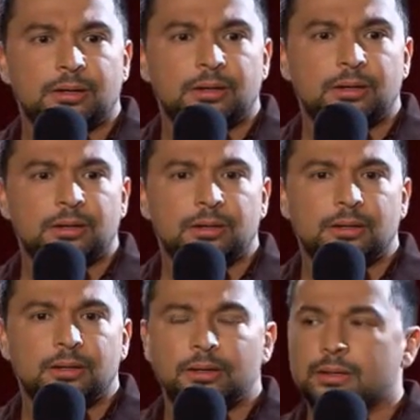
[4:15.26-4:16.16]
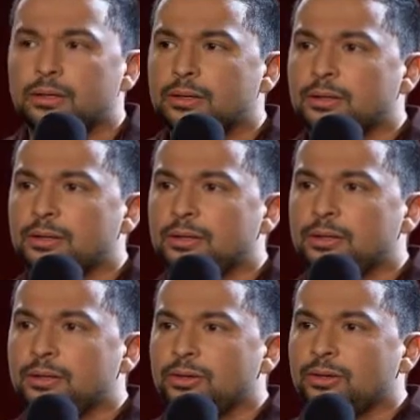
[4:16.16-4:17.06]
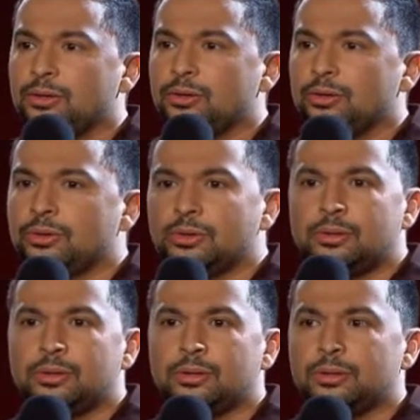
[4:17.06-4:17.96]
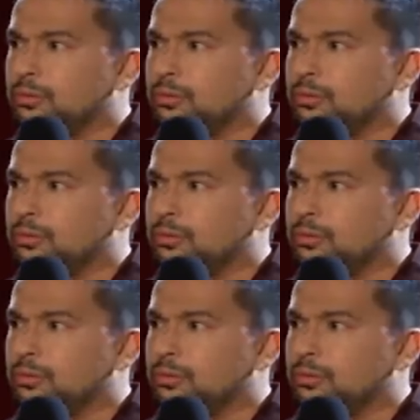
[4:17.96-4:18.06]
(no one is talking)